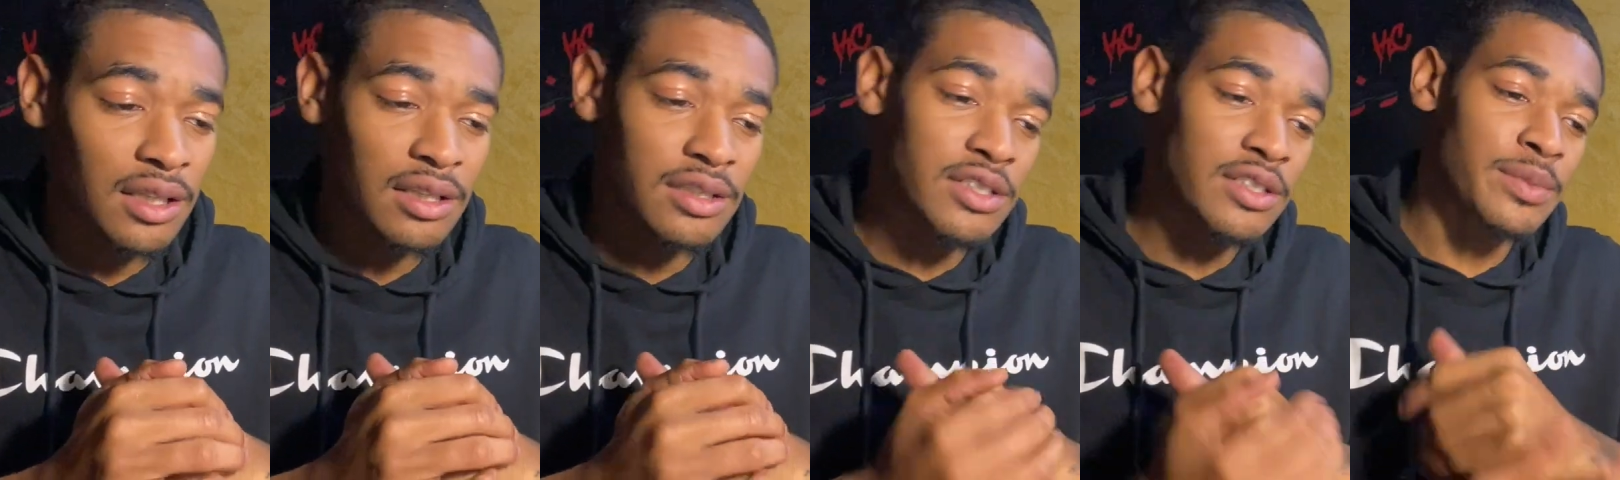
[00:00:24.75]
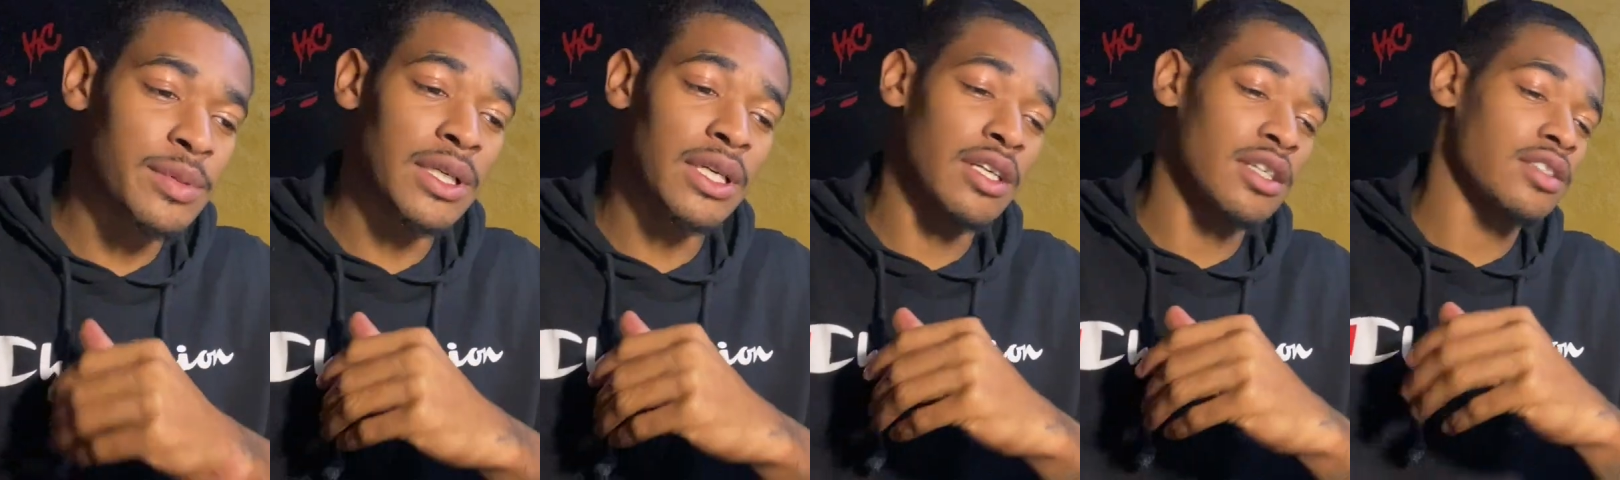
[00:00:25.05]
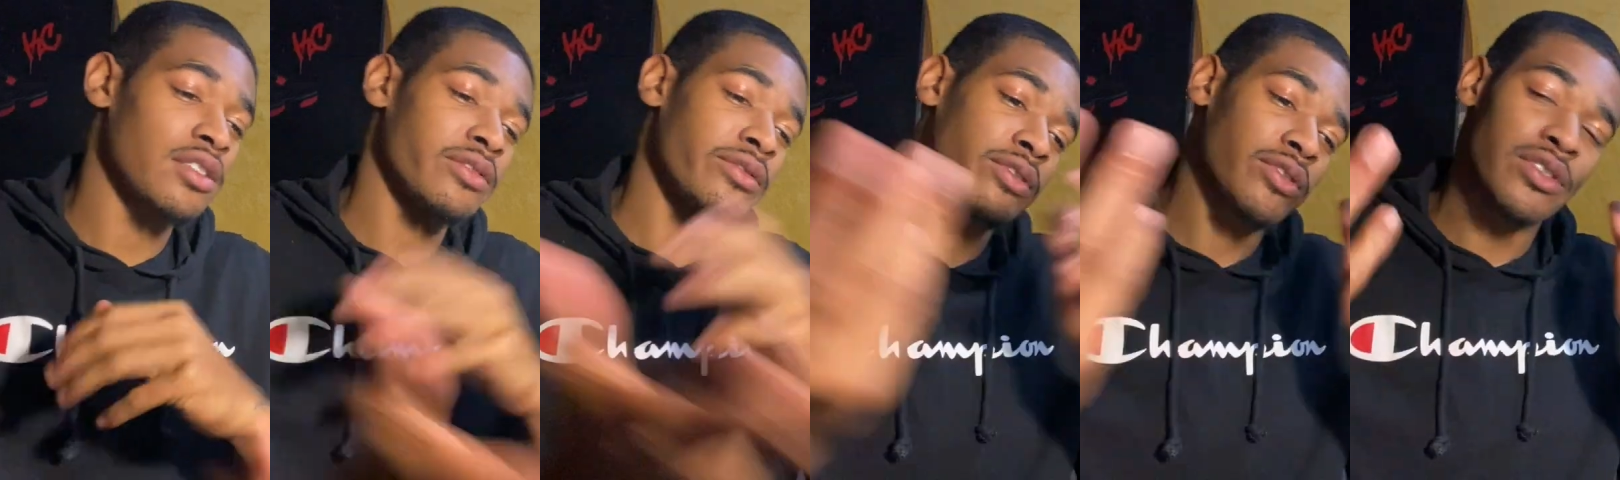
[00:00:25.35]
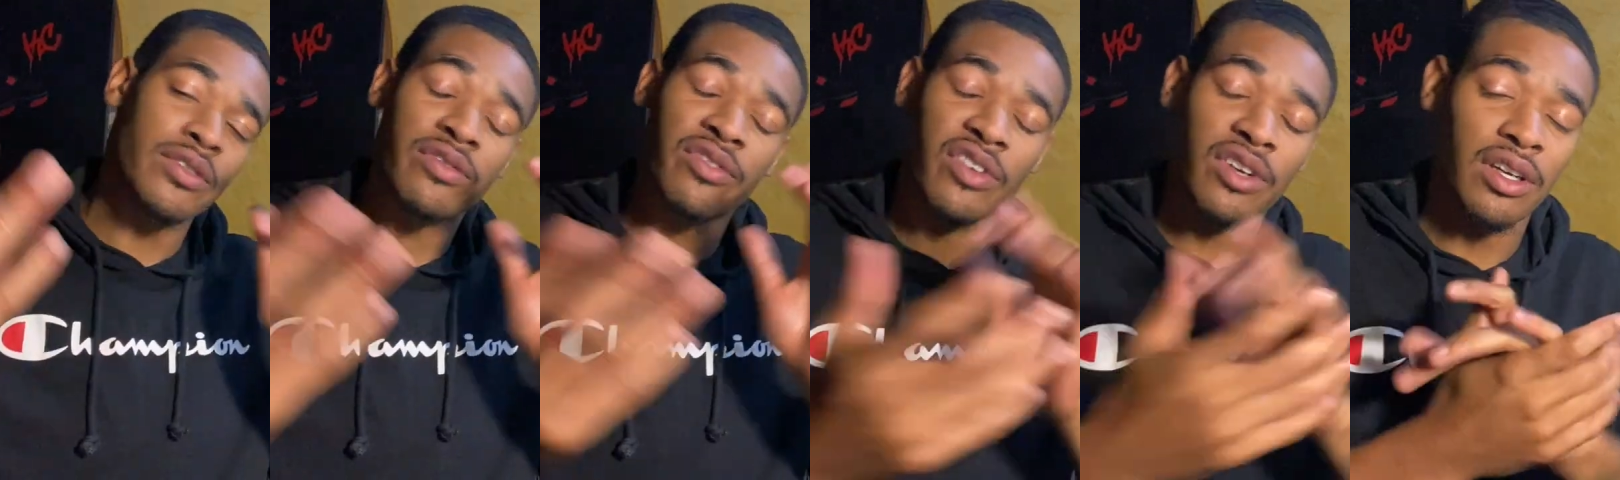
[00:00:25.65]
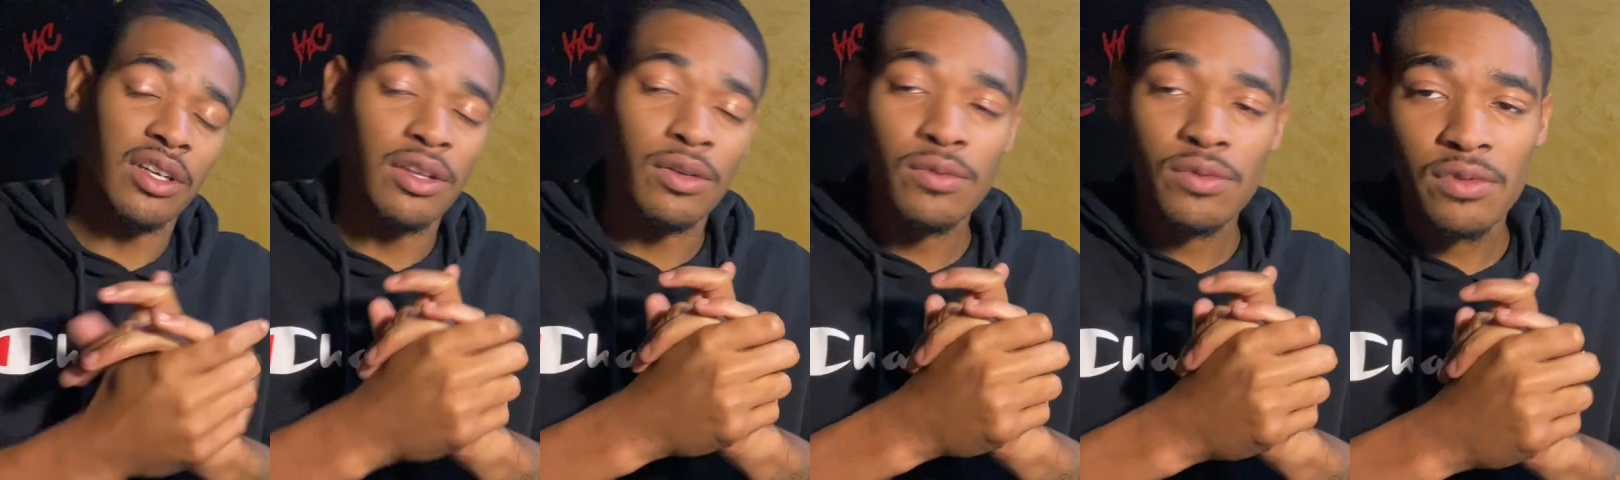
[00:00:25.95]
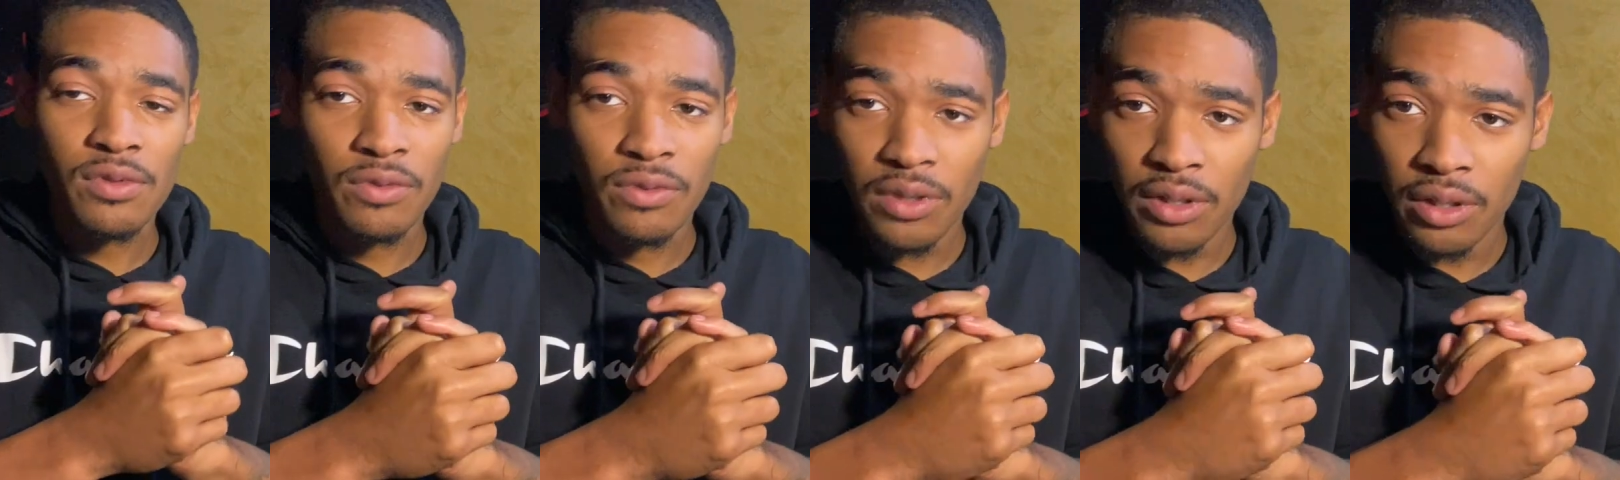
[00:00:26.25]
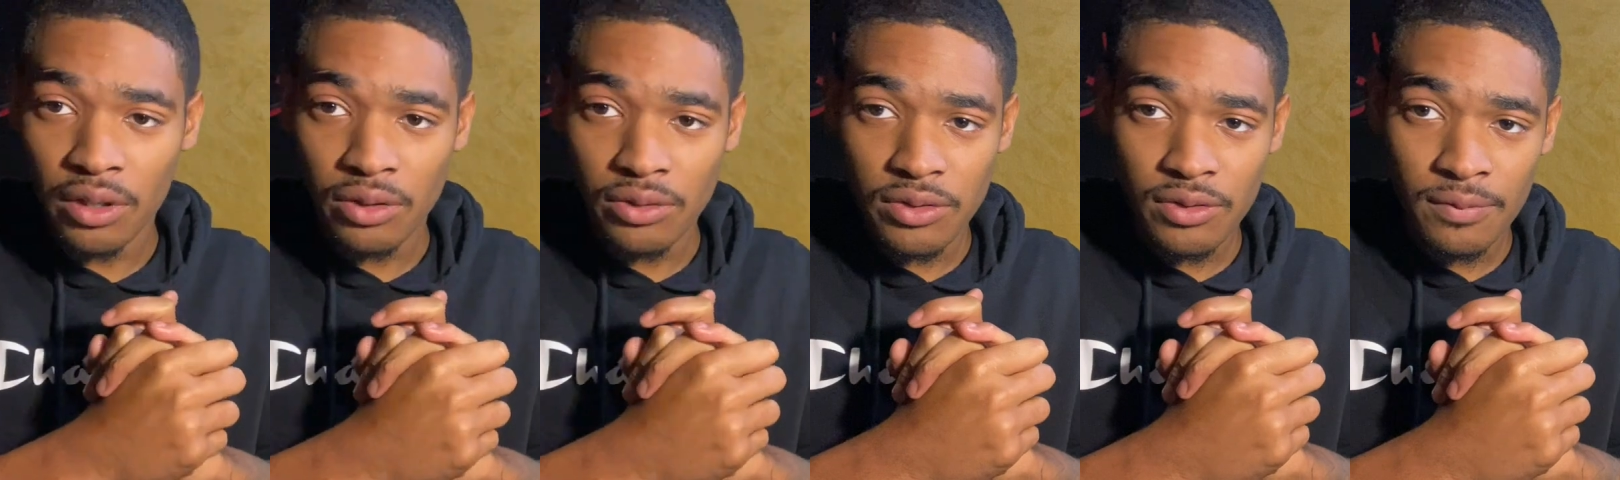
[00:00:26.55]
just because over some fucking YouTube
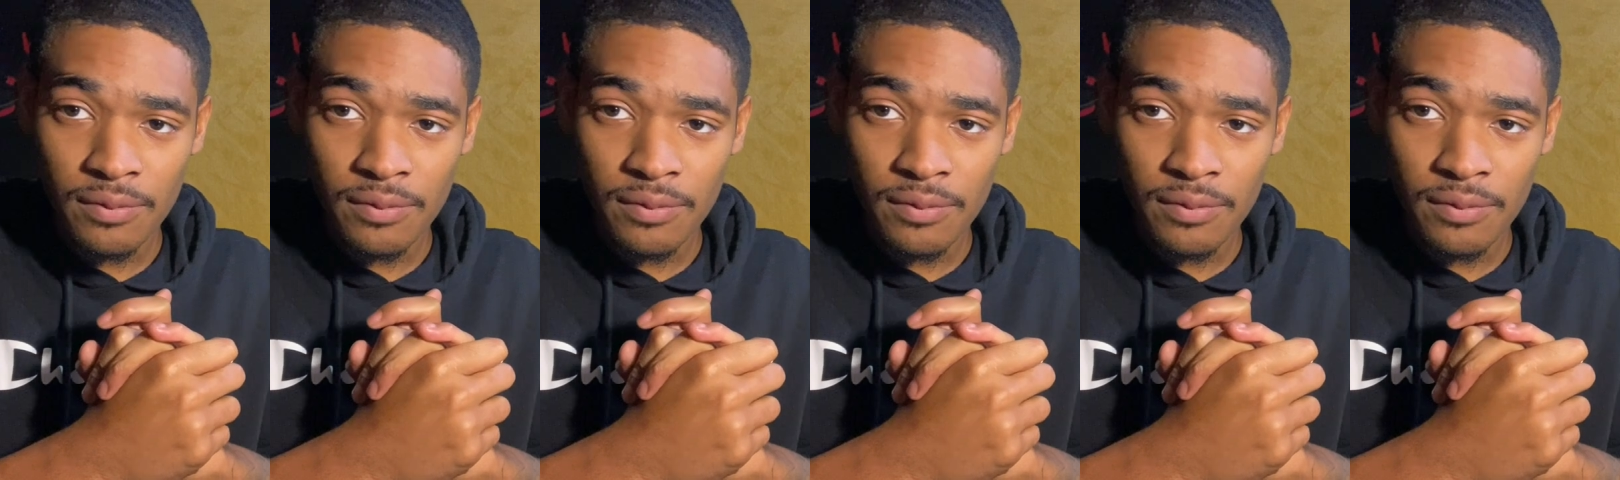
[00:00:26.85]
videos.